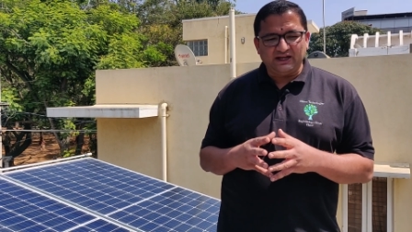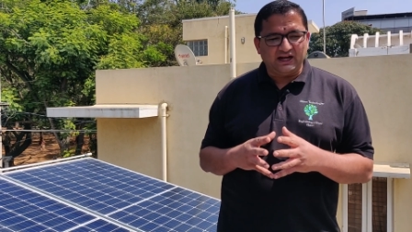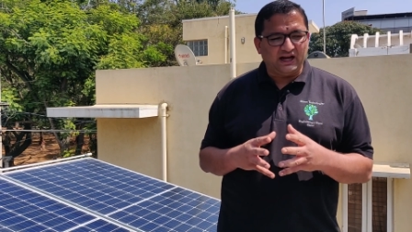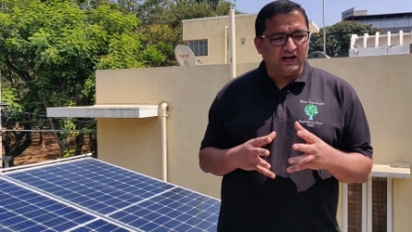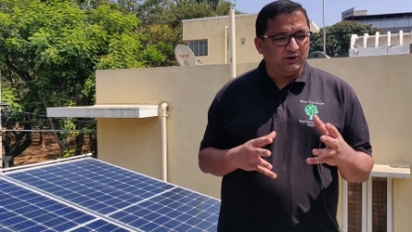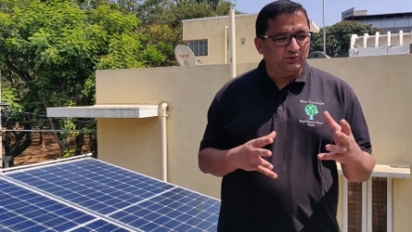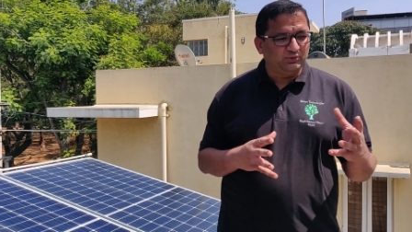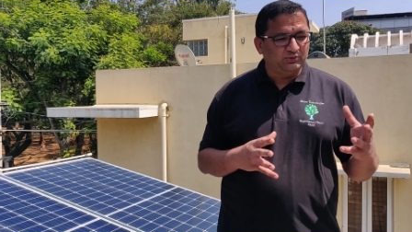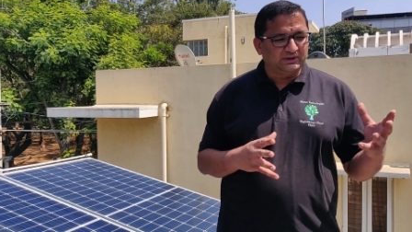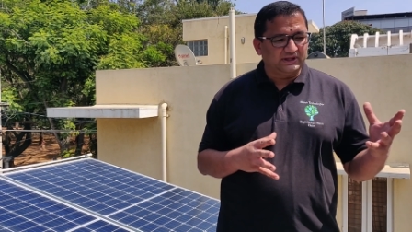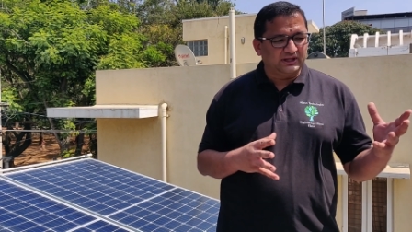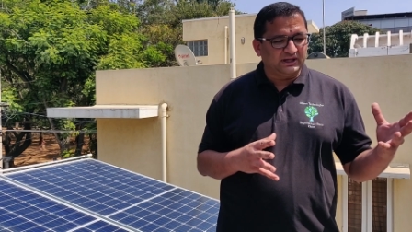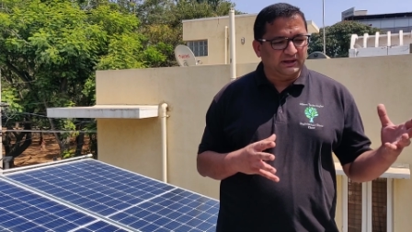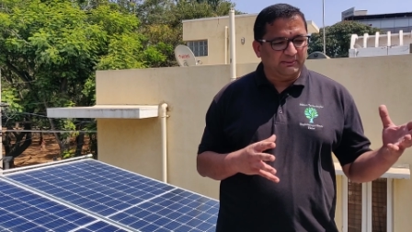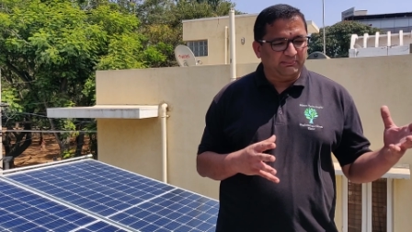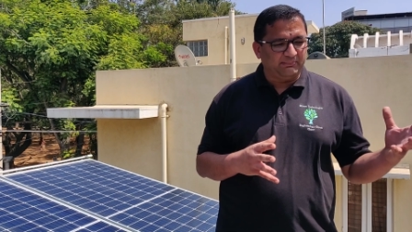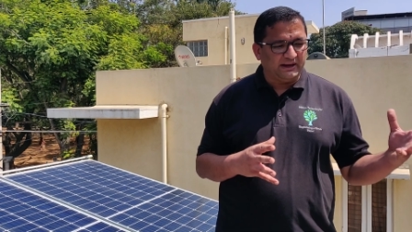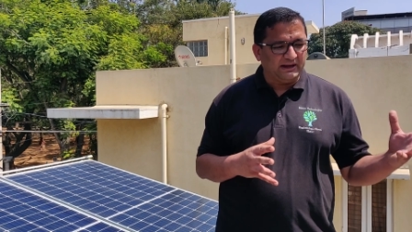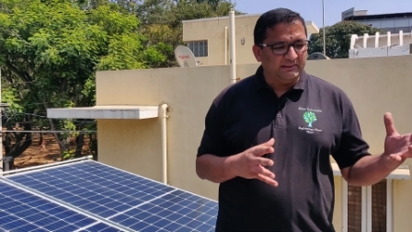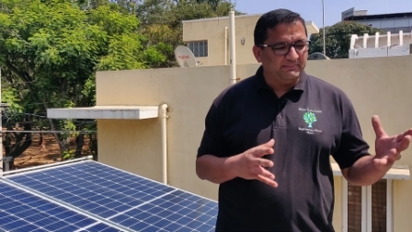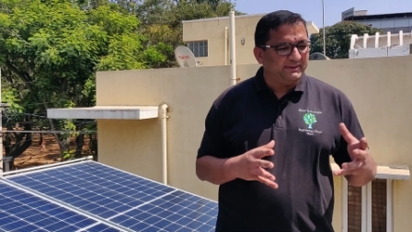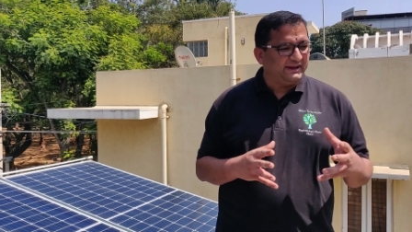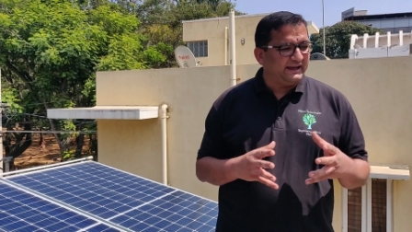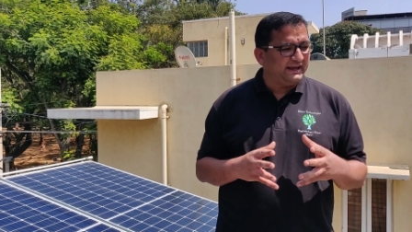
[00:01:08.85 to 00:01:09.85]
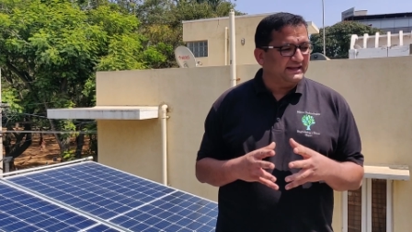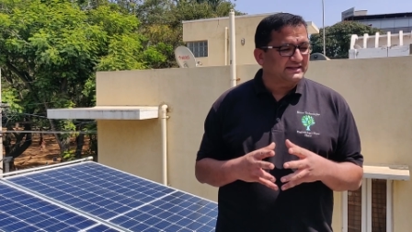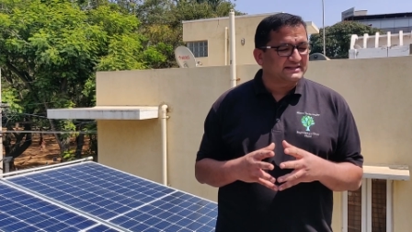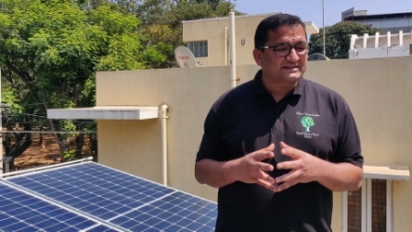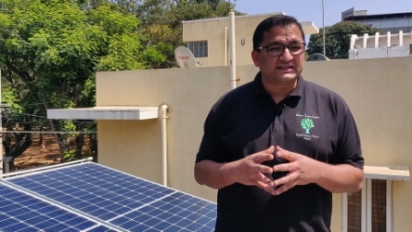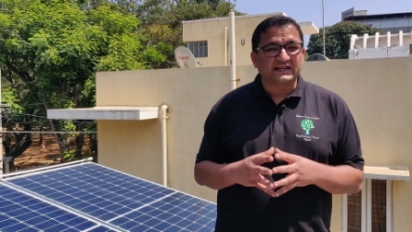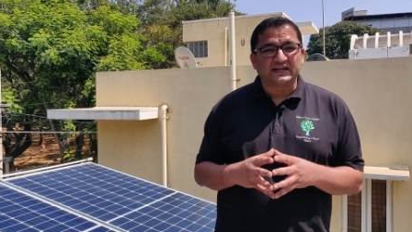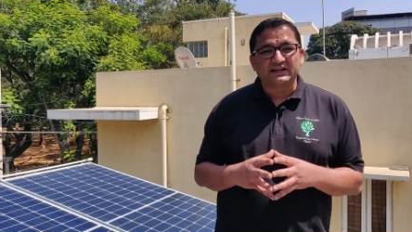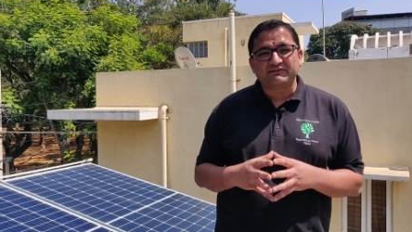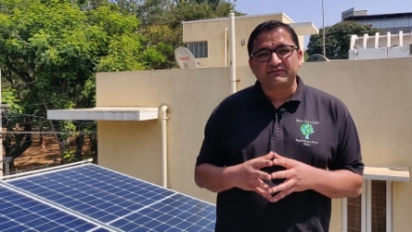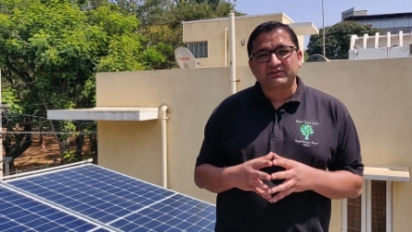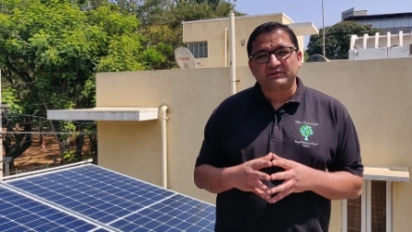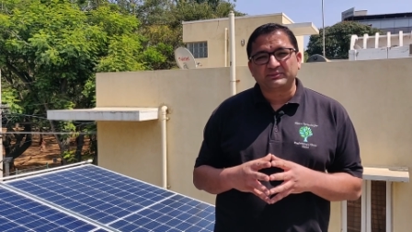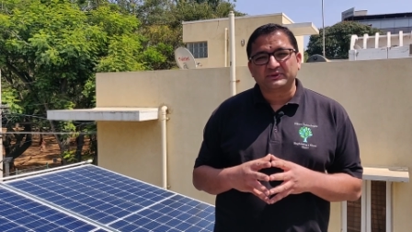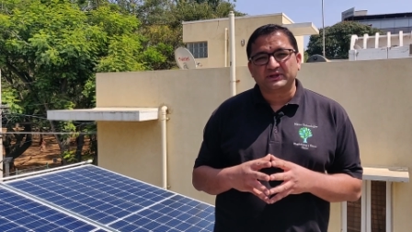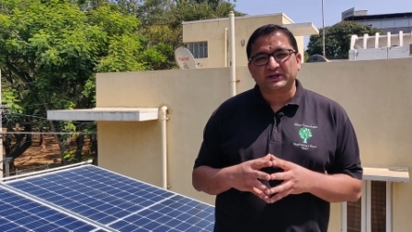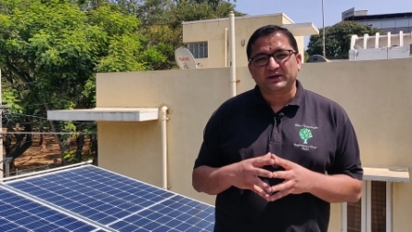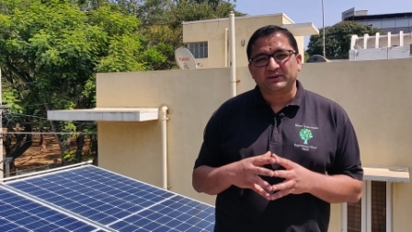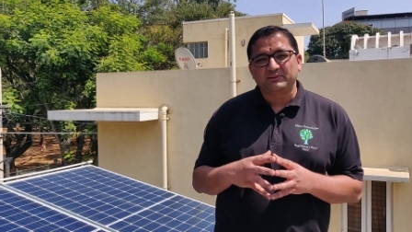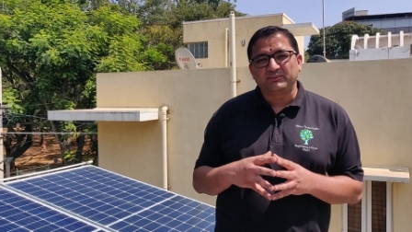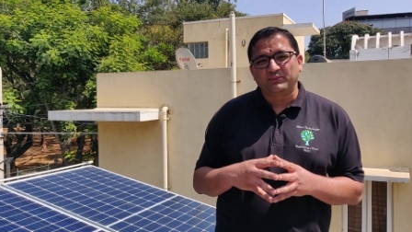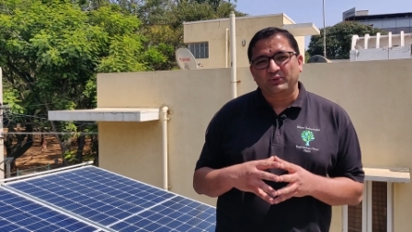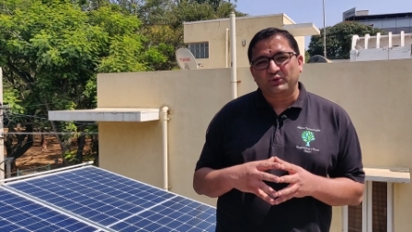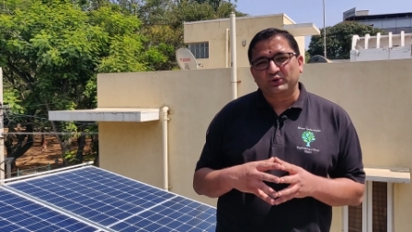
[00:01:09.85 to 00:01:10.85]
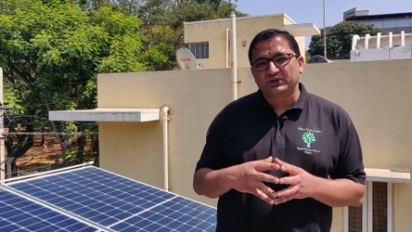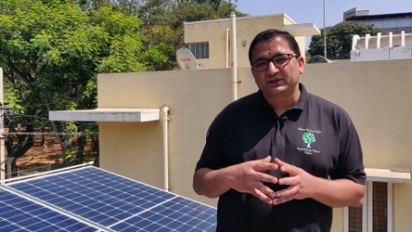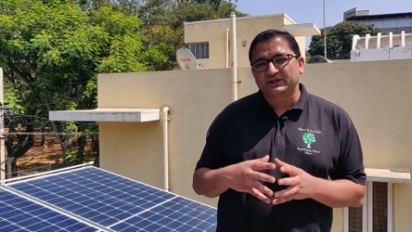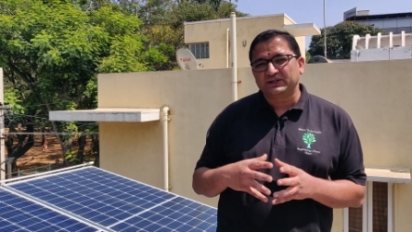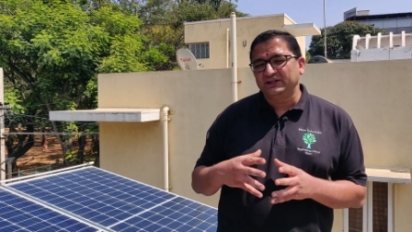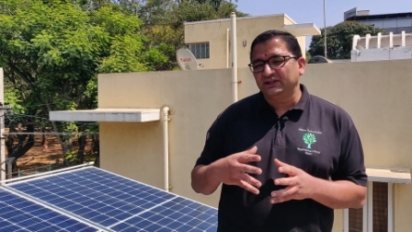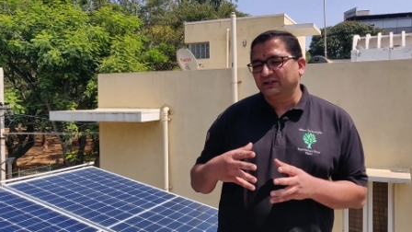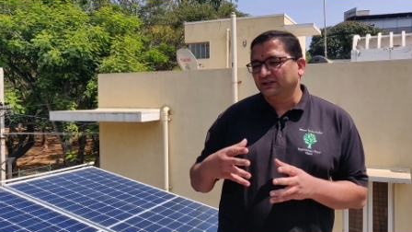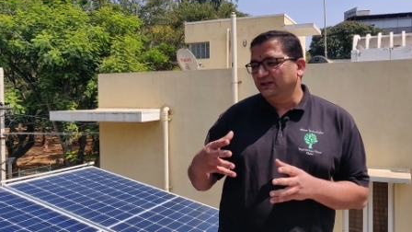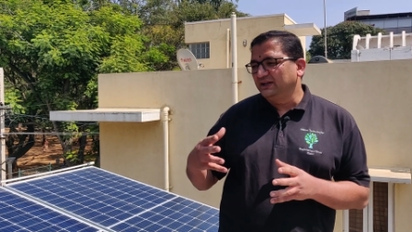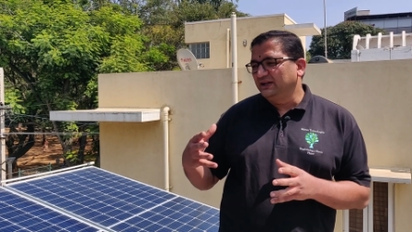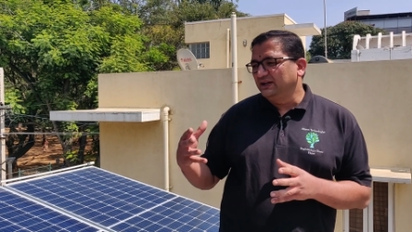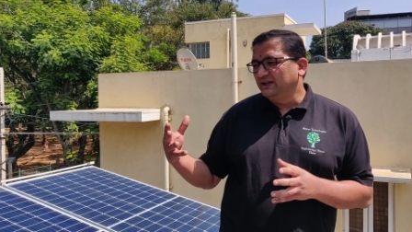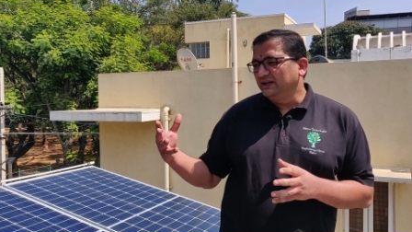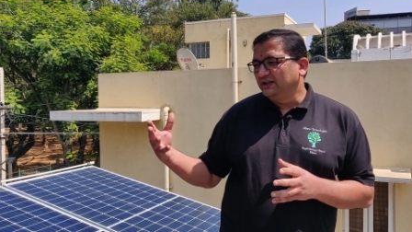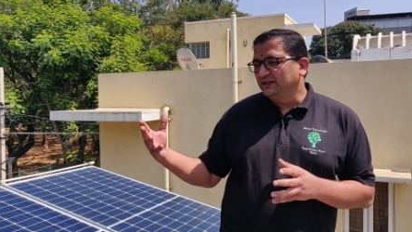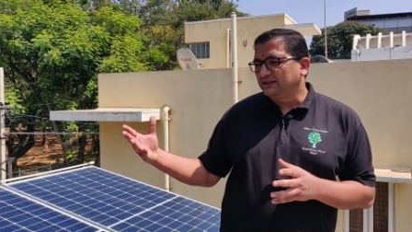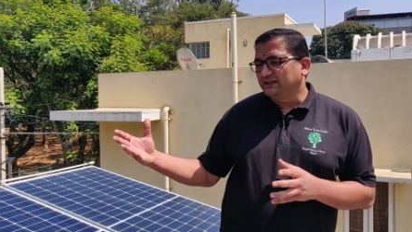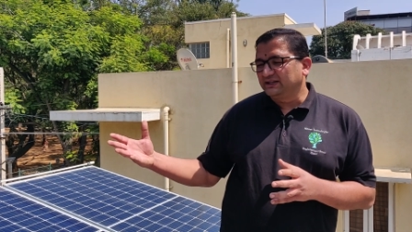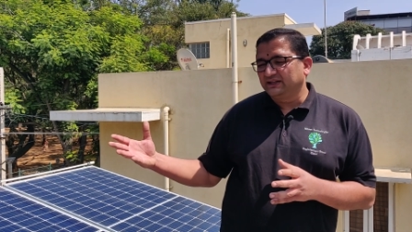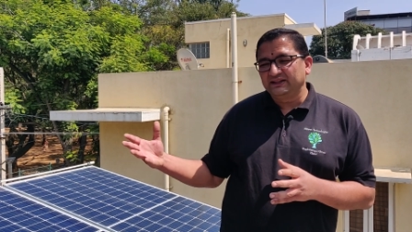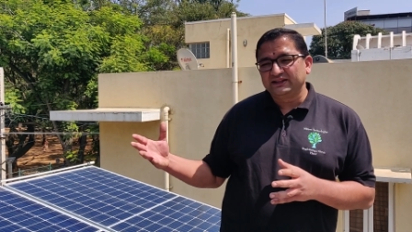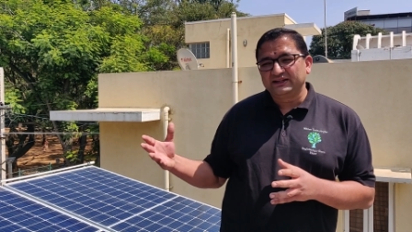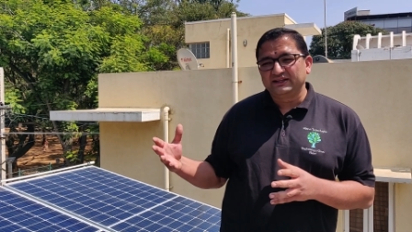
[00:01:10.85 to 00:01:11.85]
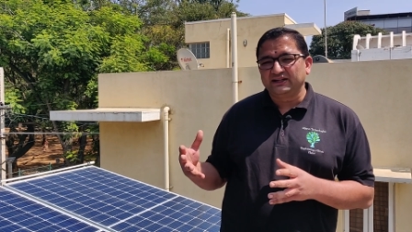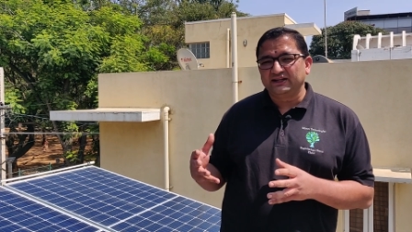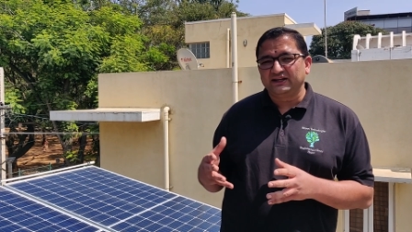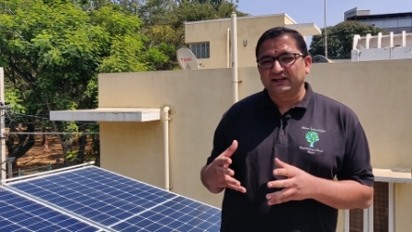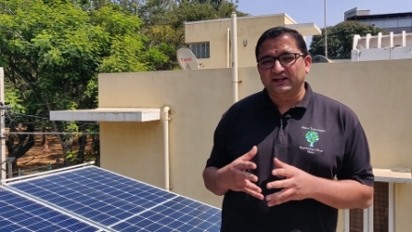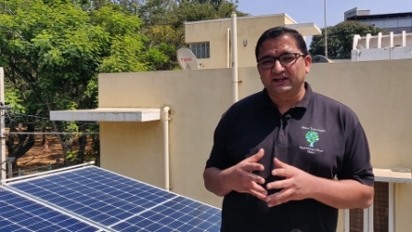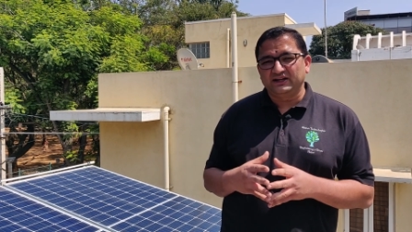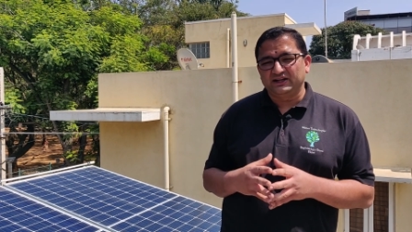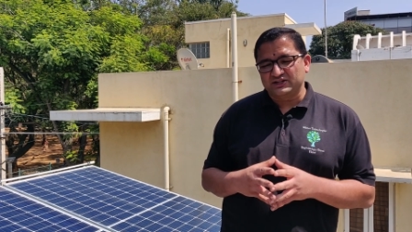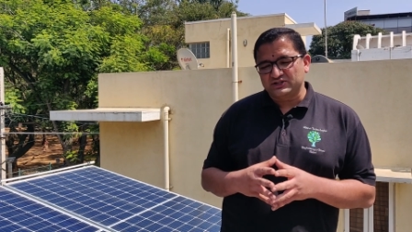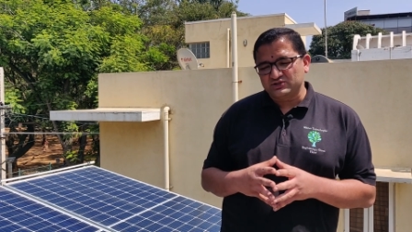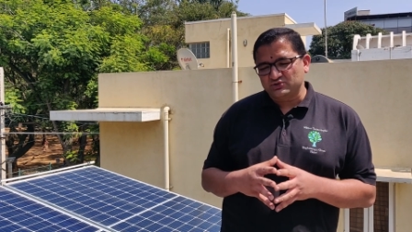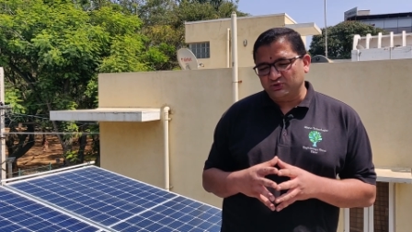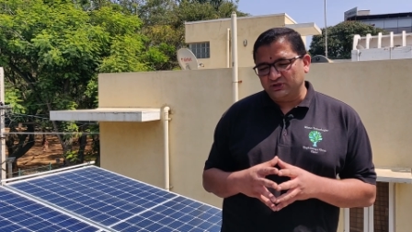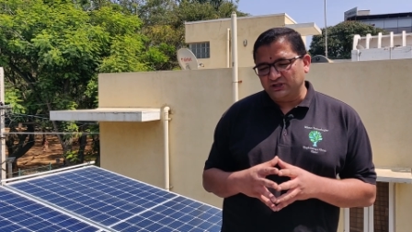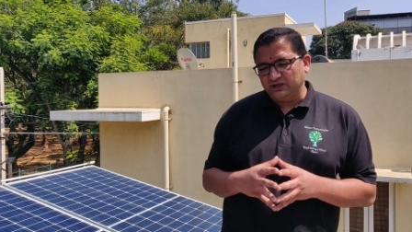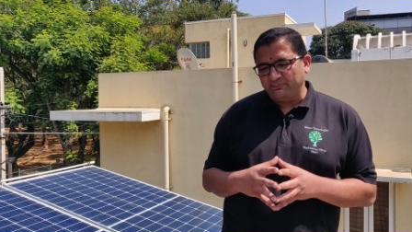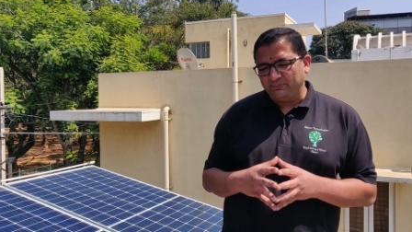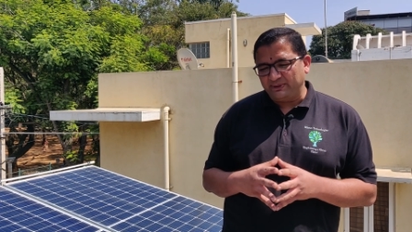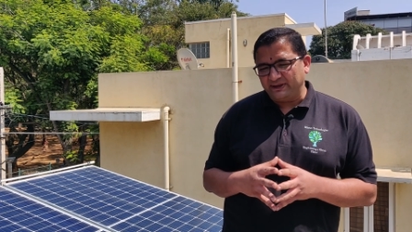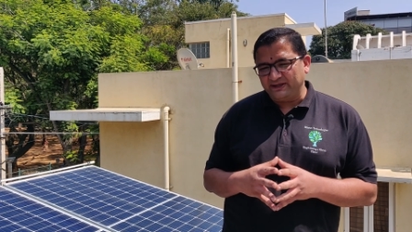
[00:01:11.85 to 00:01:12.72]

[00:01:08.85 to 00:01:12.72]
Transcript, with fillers: how the piping is done from the motor till the solar